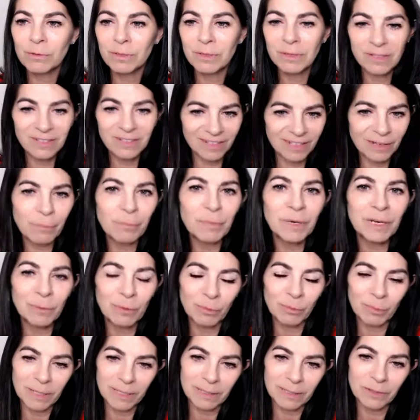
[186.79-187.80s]
somebody
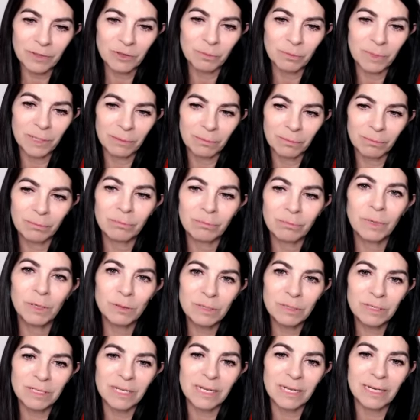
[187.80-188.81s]
will message me.
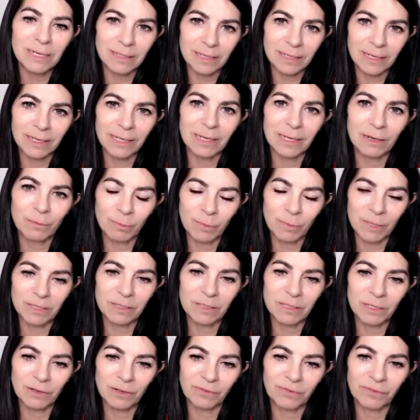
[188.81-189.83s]
Most days I get a
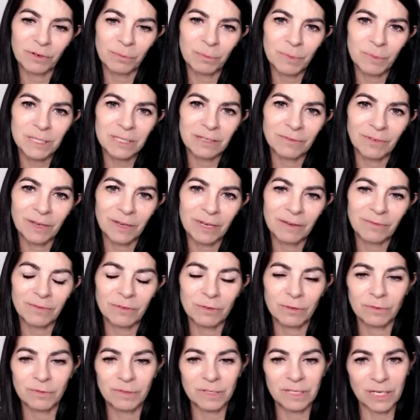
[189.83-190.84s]
message from a
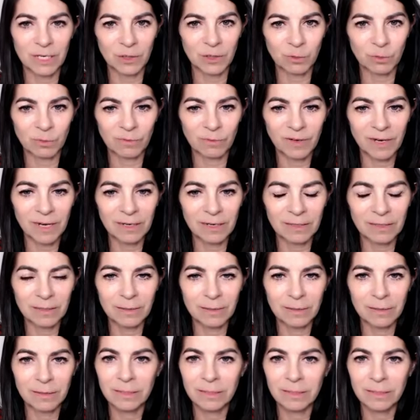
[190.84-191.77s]
survivor of sexual violence,